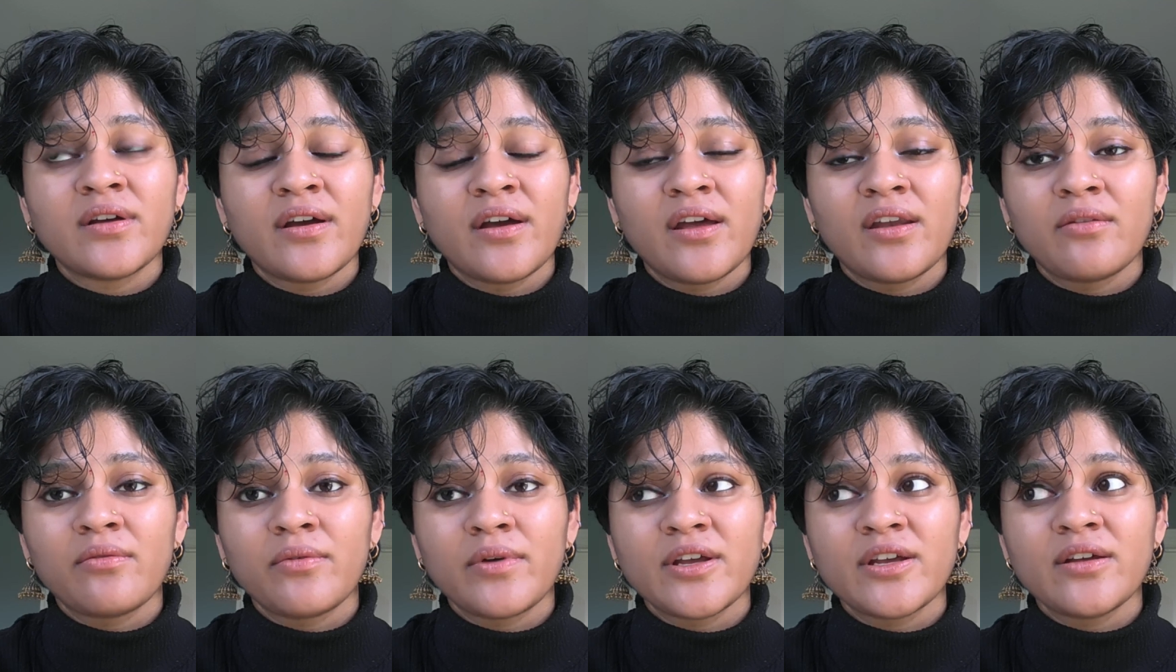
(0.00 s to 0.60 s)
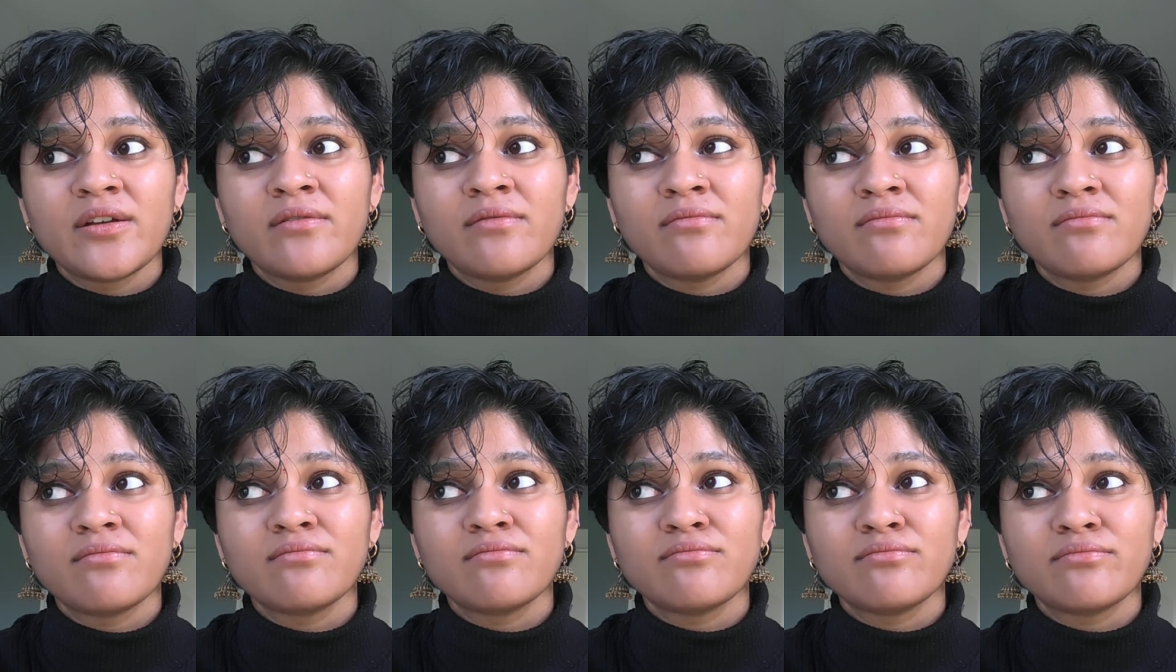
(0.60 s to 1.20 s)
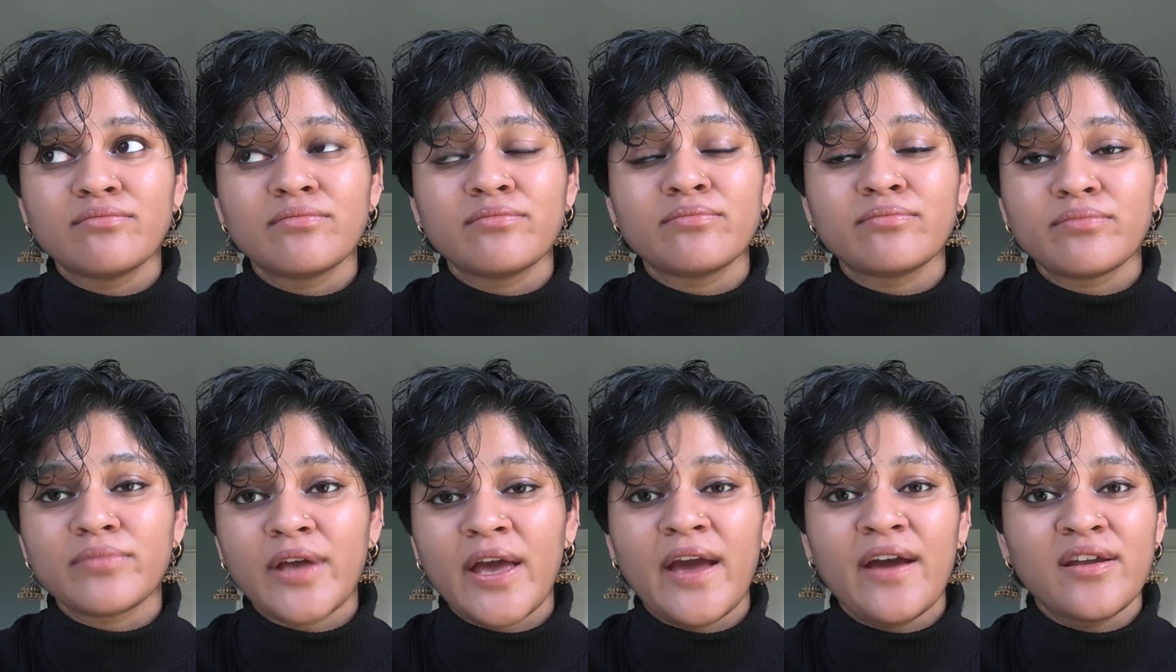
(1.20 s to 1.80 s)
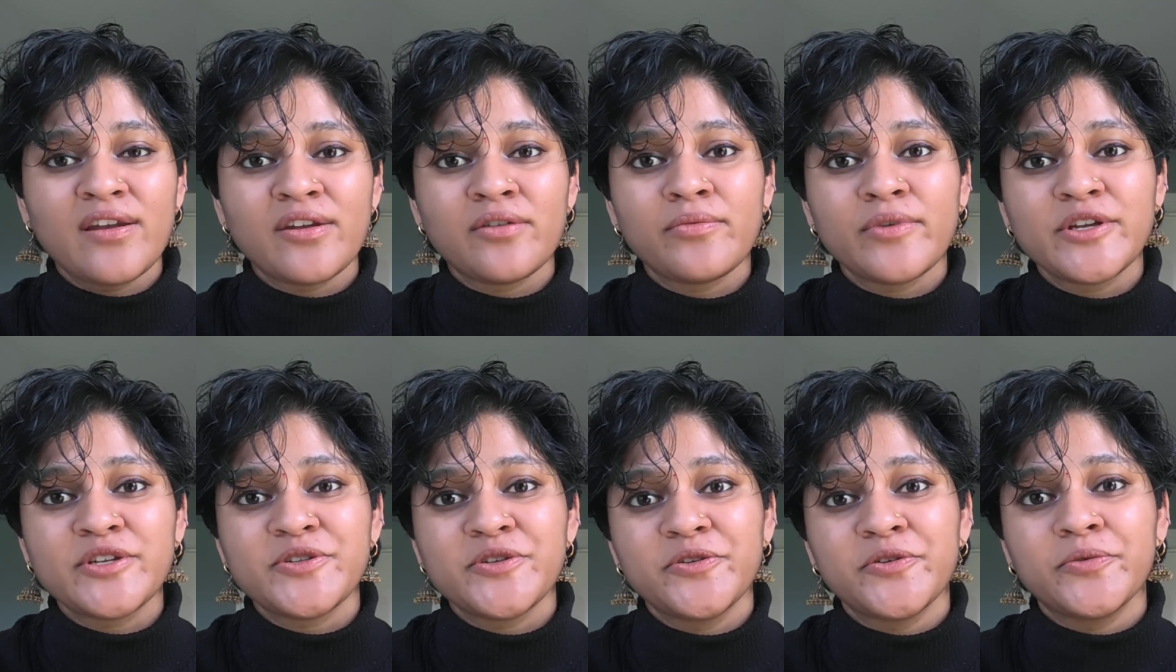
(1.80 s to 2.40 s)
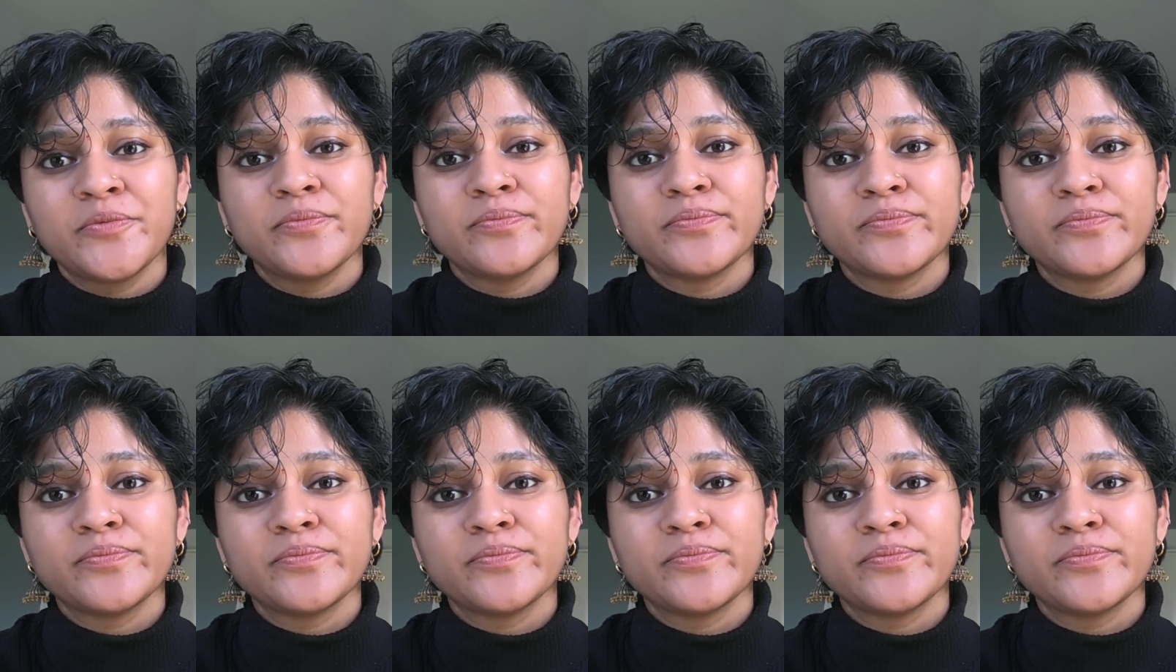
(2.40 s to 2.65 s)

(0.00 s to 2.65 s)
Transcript: and we can we do?